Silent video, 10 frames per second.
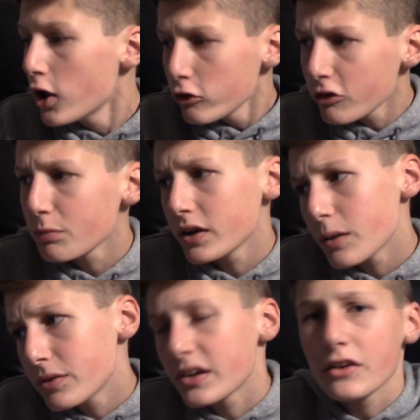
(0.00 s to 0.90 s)
So it's been an
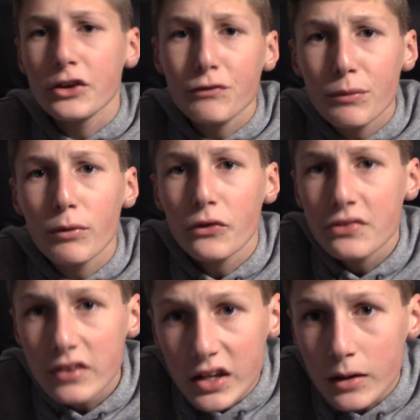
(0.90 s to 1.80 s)
up and down year for
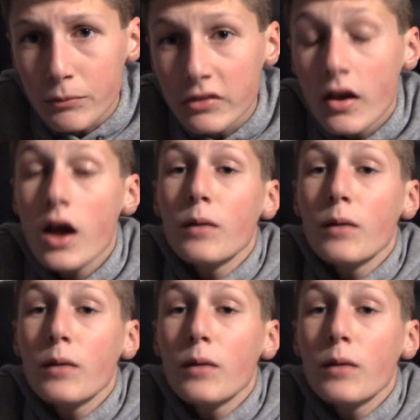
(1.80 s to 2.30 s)
both teams.